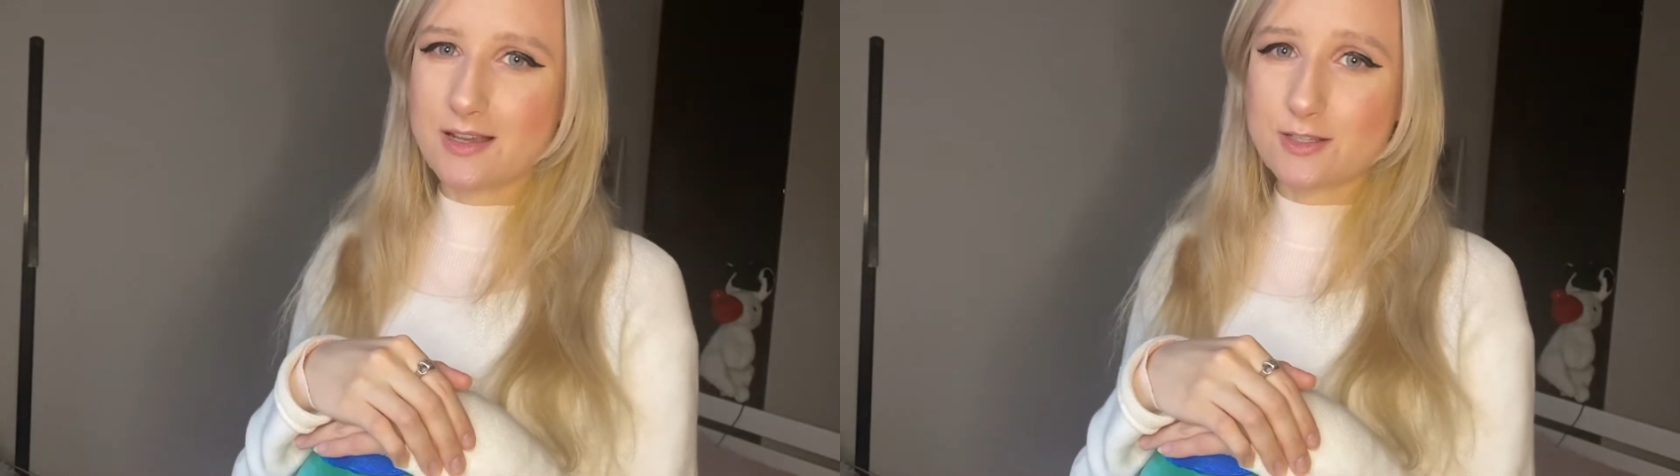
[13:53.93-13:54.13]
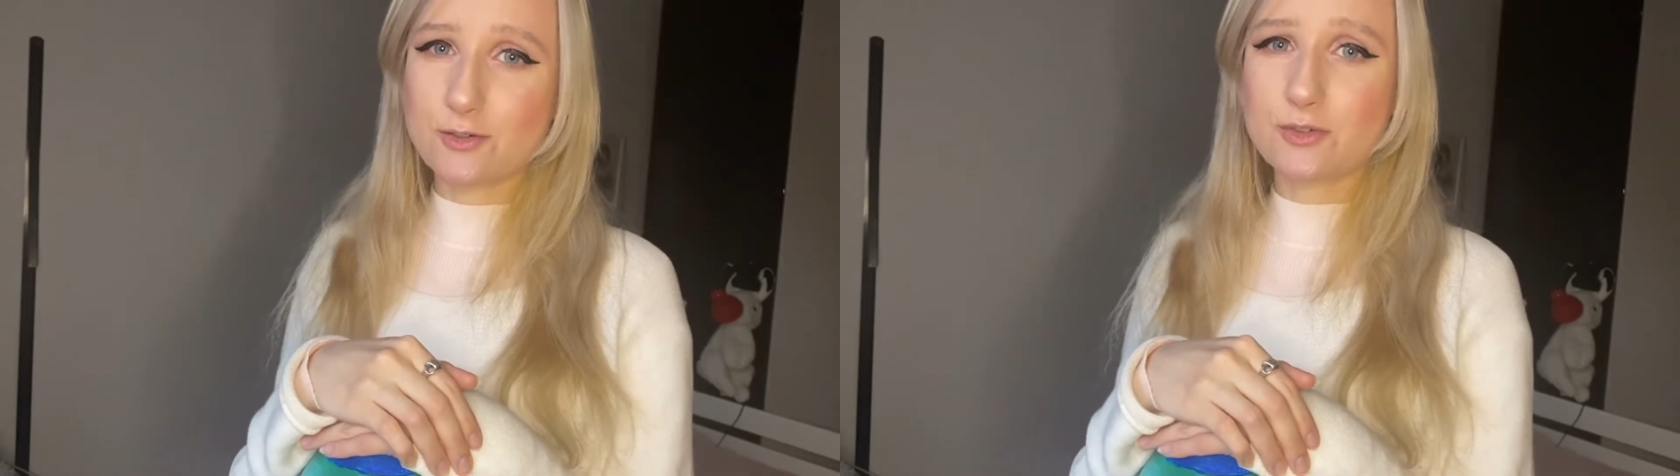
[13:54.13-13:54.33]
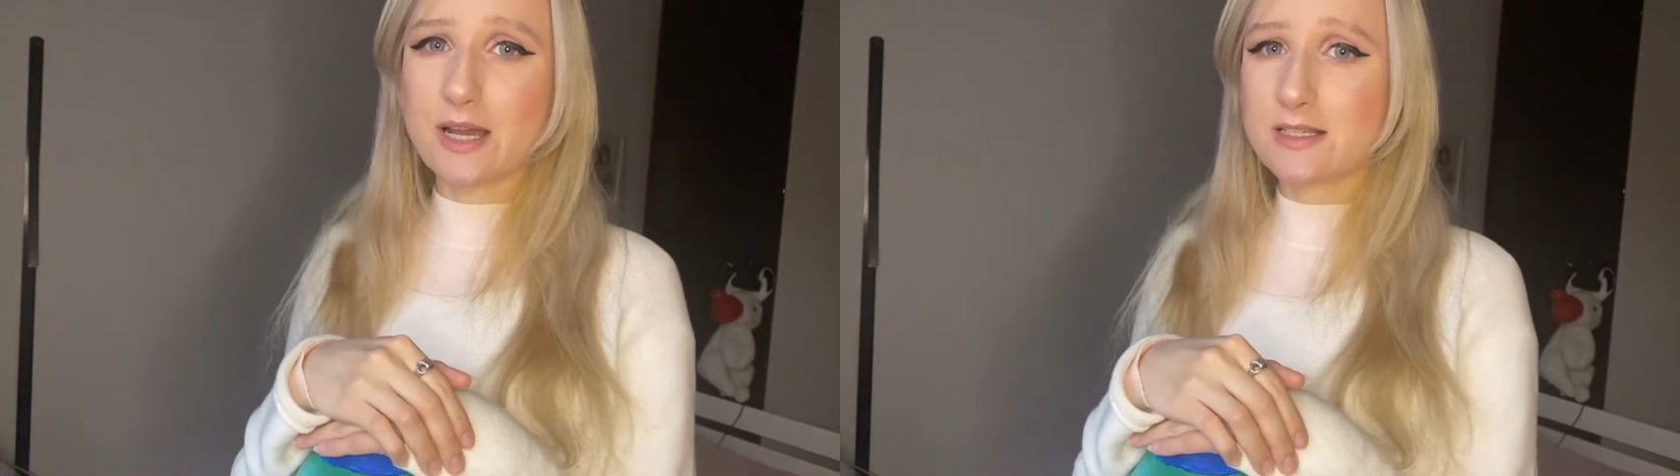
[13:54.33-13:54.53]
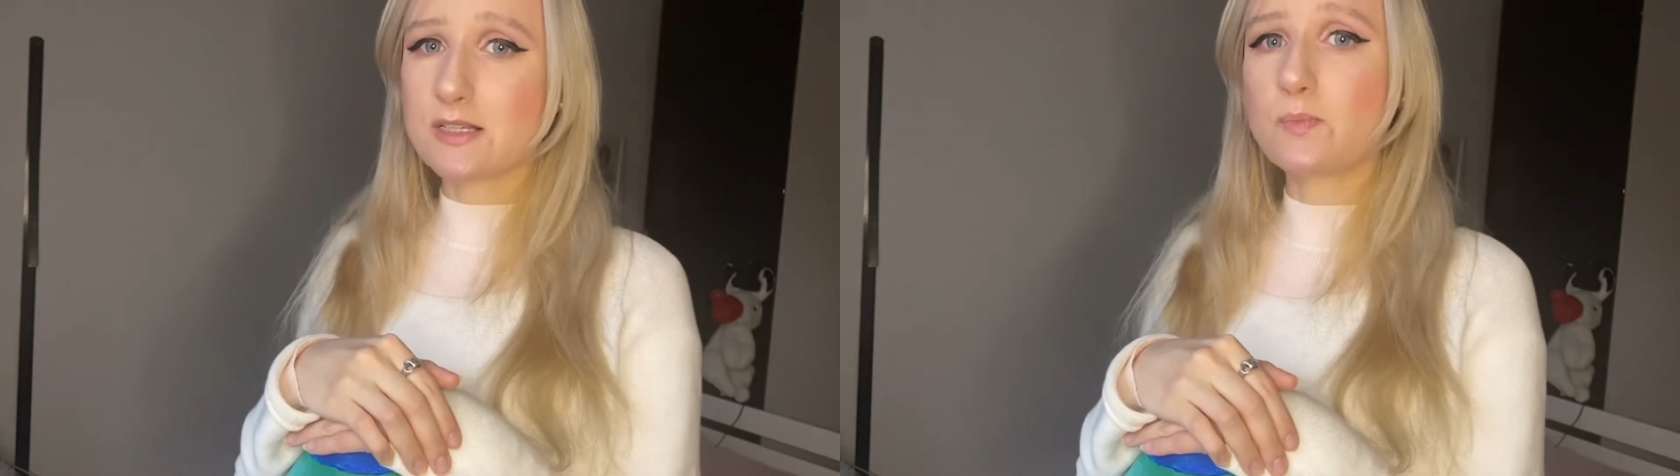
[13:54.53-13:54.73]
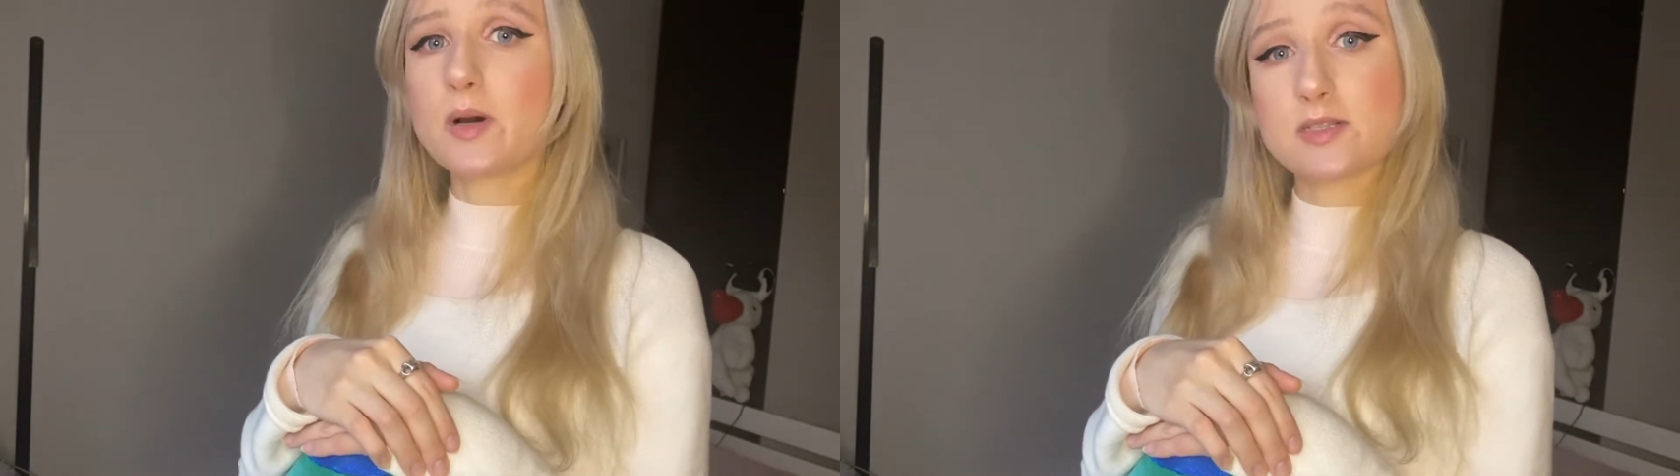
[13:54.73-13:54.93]
as good as
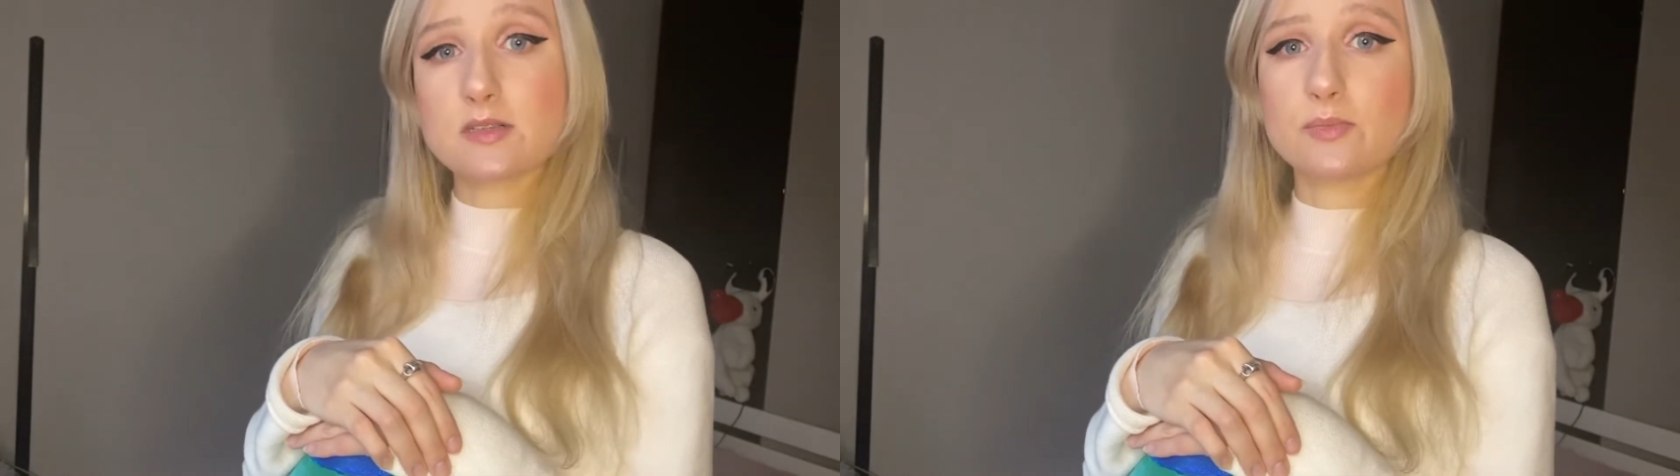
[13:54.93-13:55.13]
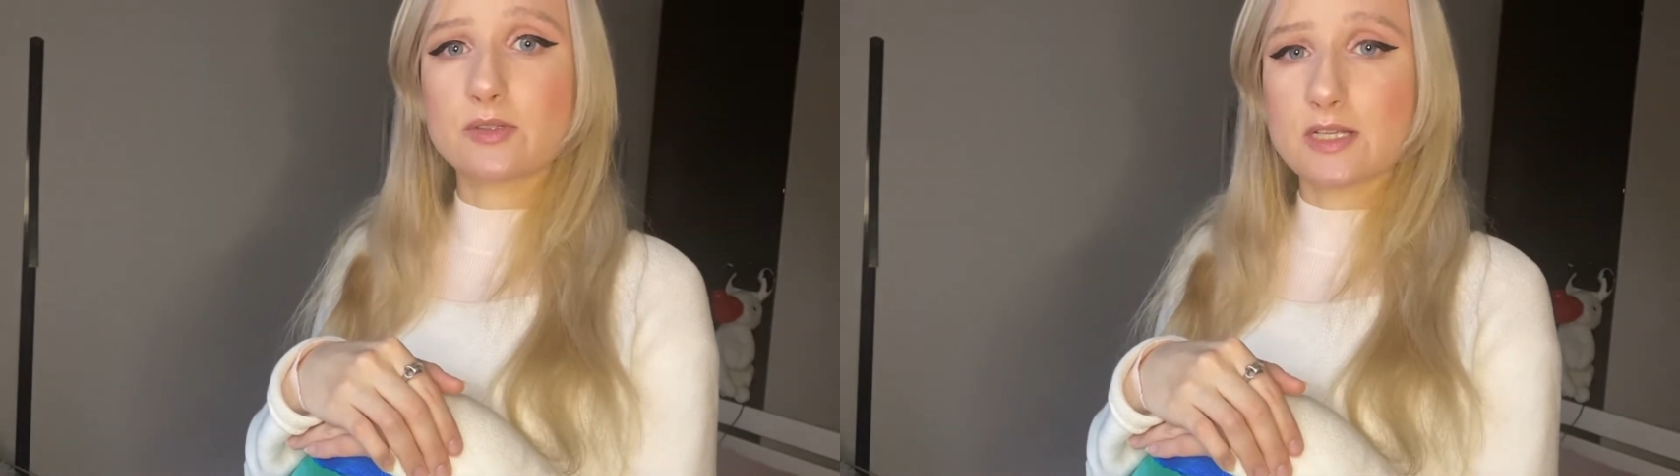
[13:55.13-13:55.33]
it possible,